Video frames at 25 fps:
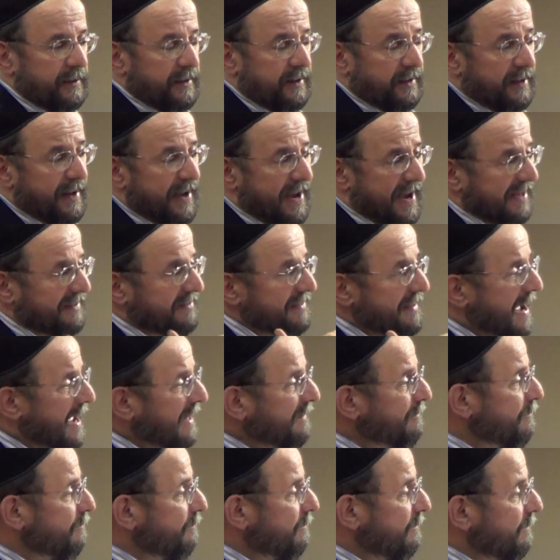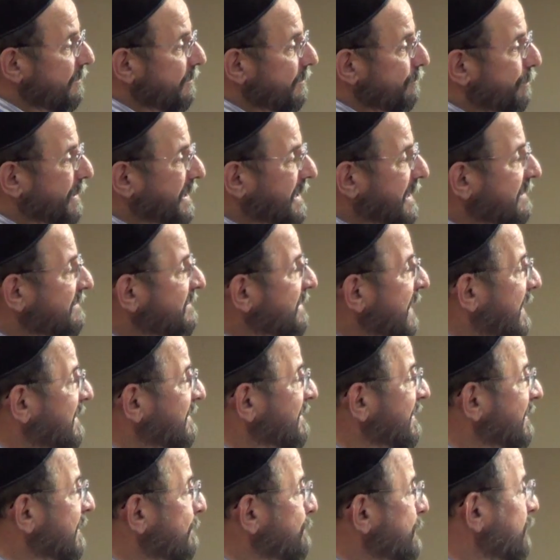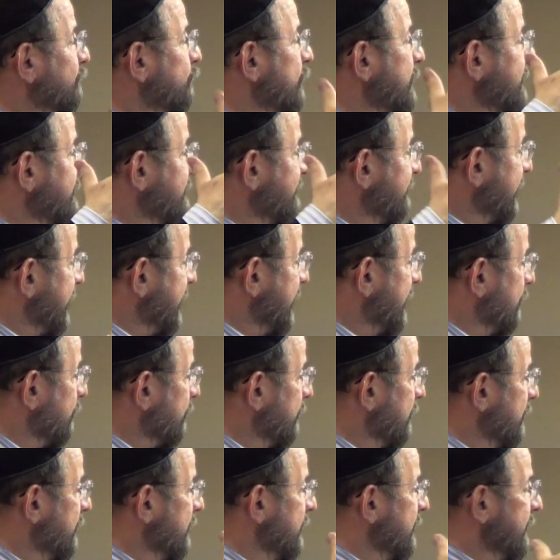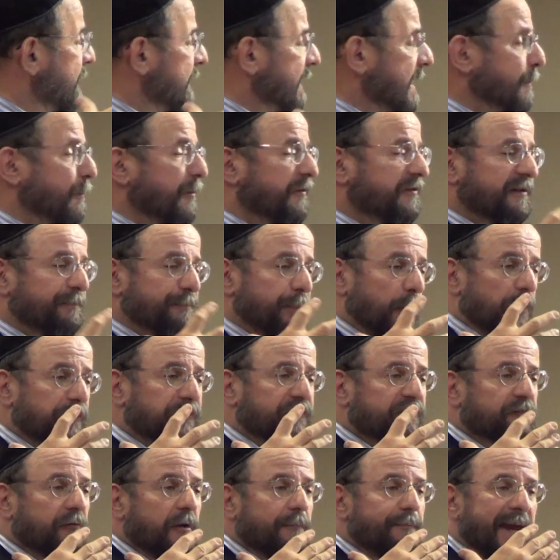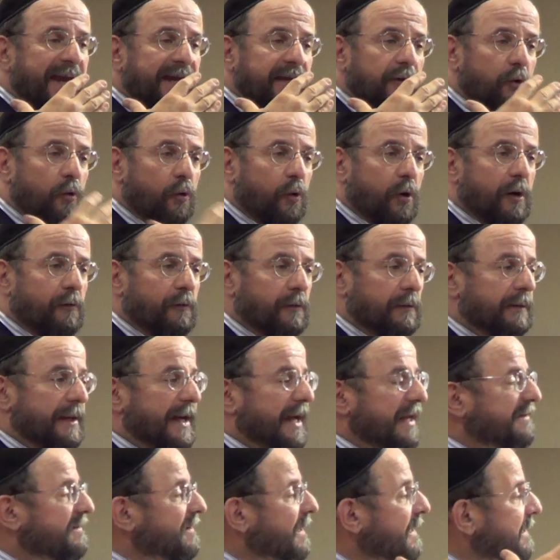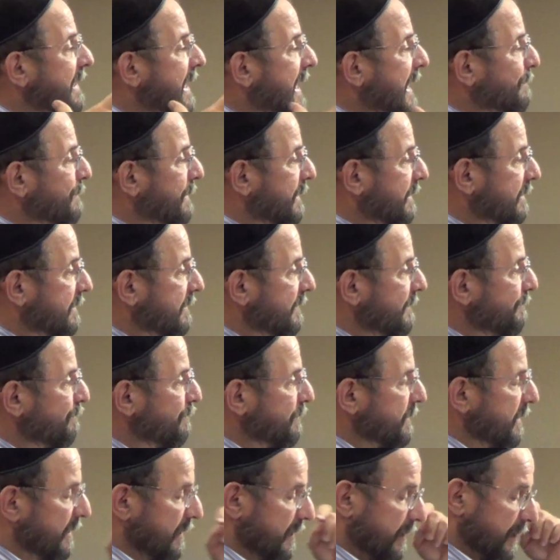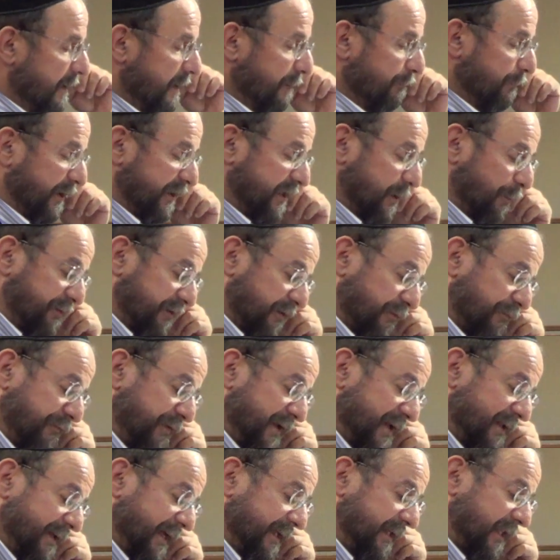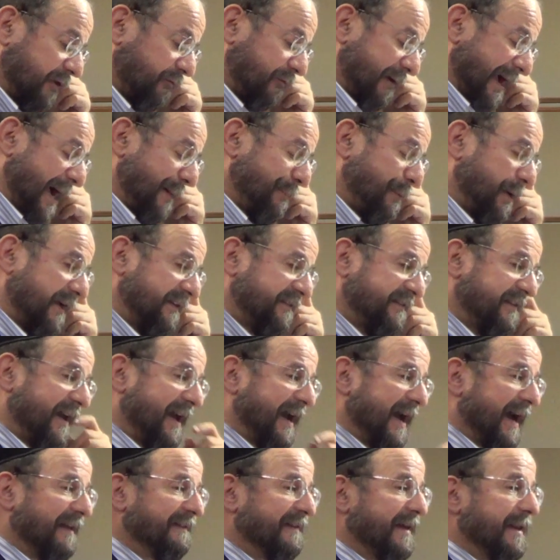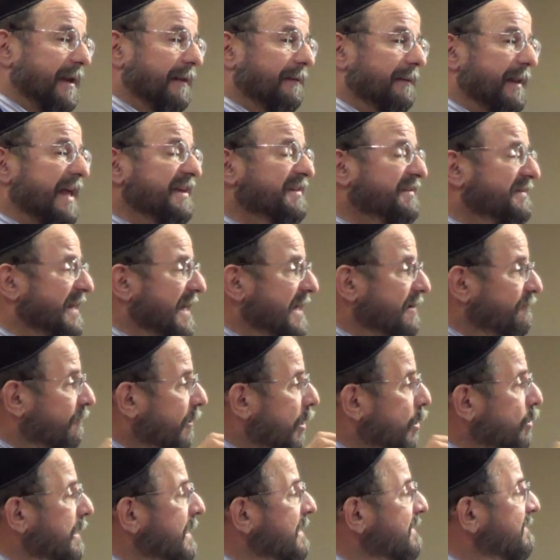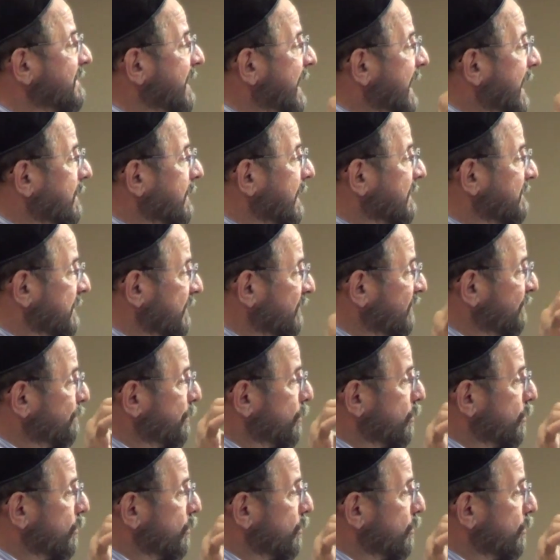It had not been intended to be written down, it was supposed to remain oral and dynamic. But there was a feeling the rabbis had that unless they wrote it down at this